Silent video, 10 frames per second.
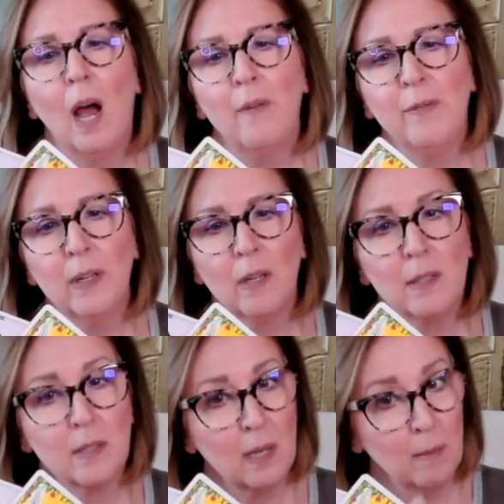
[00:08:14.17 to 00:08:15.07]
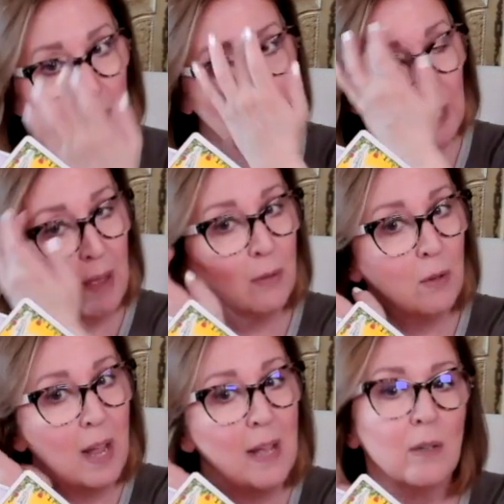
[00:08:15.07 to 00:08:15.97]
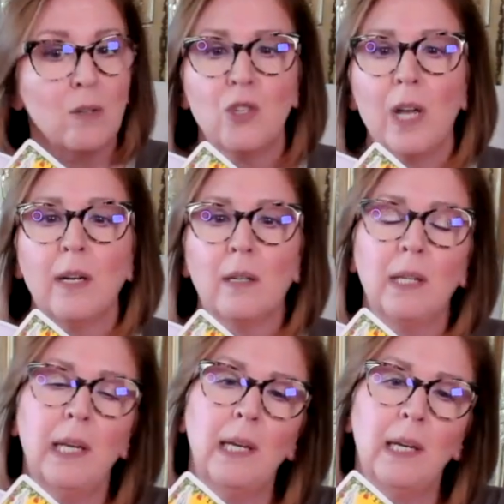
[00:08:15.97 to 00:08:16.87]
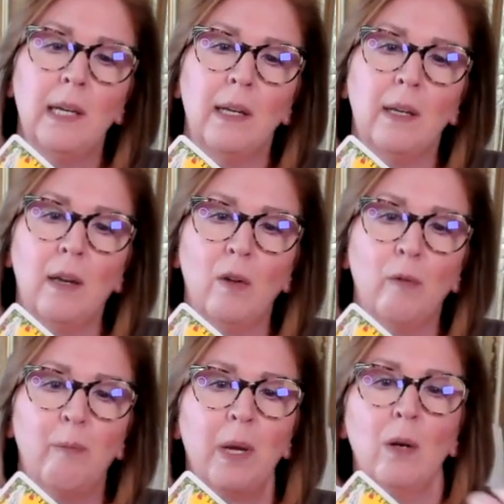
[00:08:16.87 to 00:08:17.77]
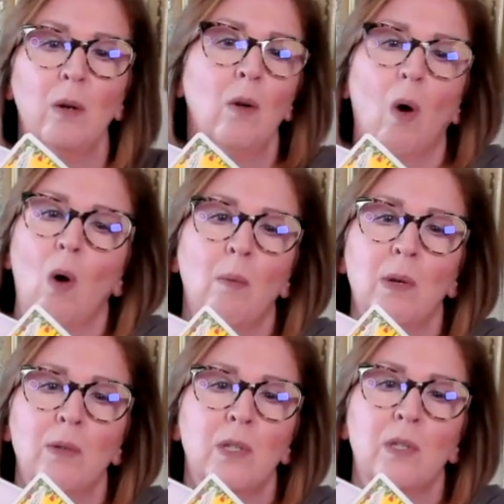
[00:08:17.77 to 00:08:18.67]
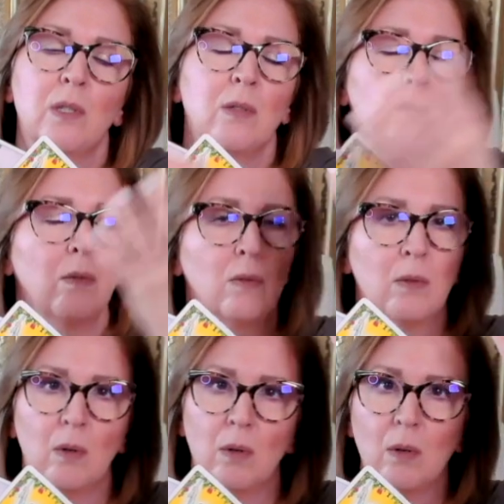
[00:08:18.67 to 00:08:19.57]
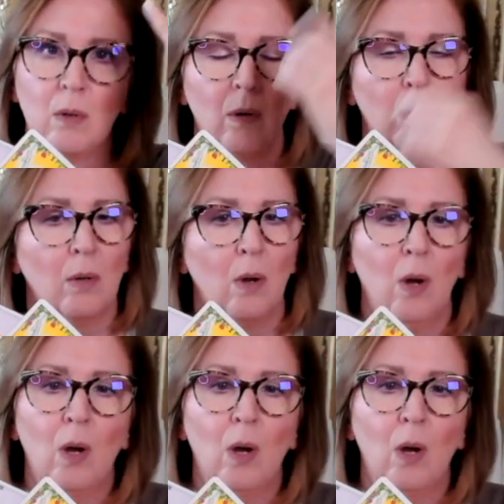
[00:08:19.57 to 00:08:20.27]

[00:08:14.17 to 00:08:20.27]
I feel on some level, energetically, you've been almost. Uh,